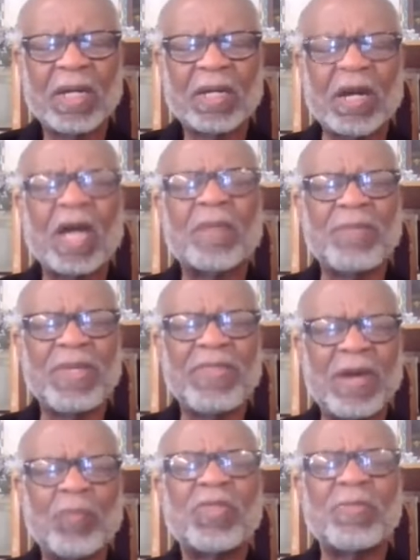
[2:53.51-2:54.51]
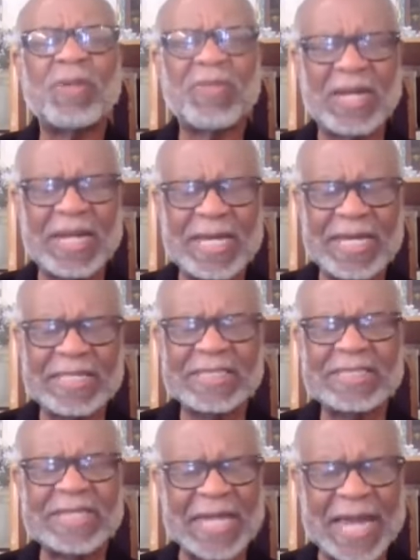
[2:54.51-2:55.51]
God, be there with Mother Lane
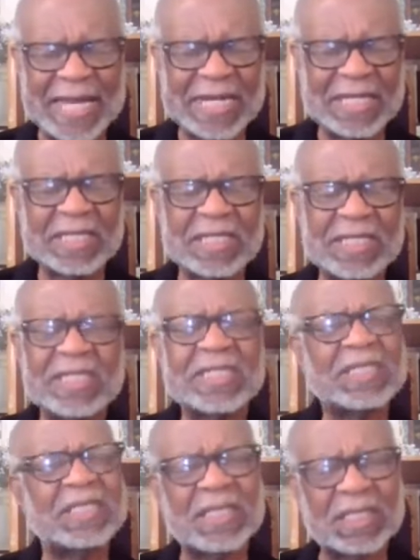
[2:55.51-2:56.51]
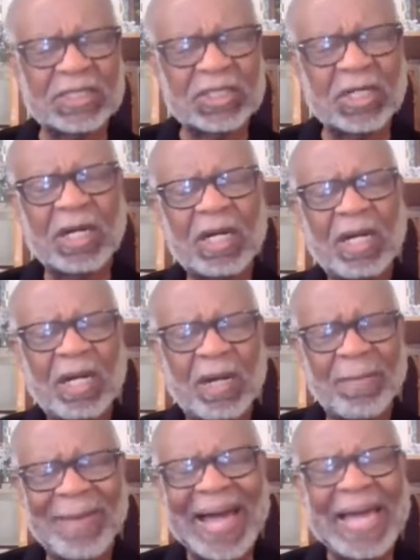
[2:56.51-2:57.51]
tonight and continue to touch her,
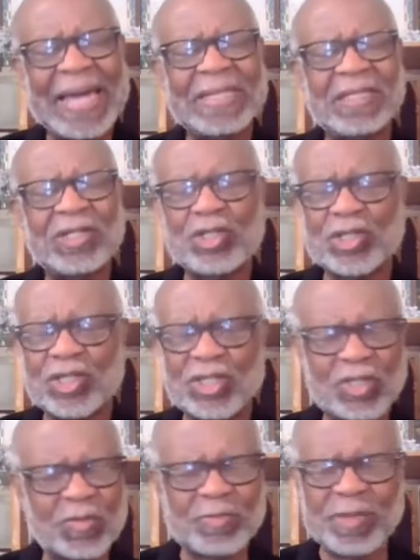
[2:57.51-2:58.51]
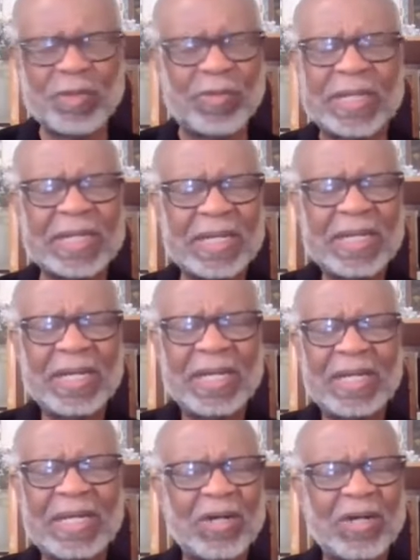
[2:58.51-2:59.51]
her mind and her spirit.
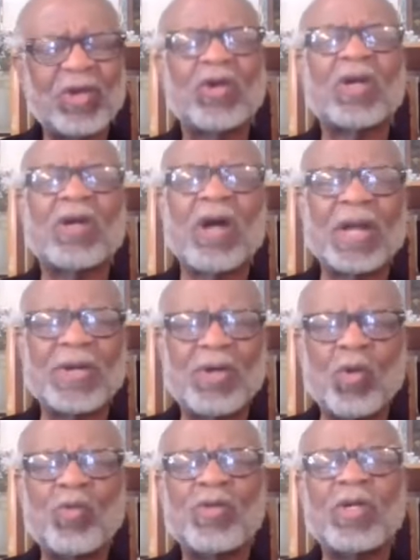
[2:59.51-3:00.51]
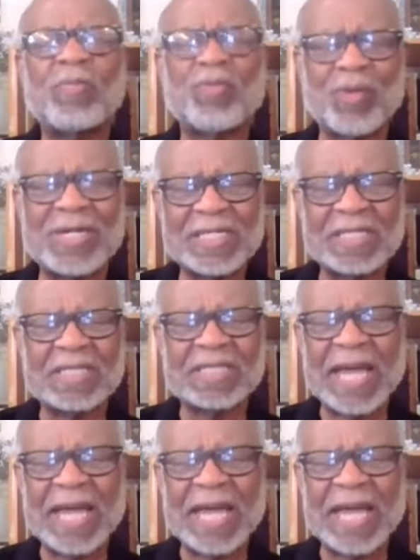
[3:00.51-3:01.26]
Let her, God, know your presence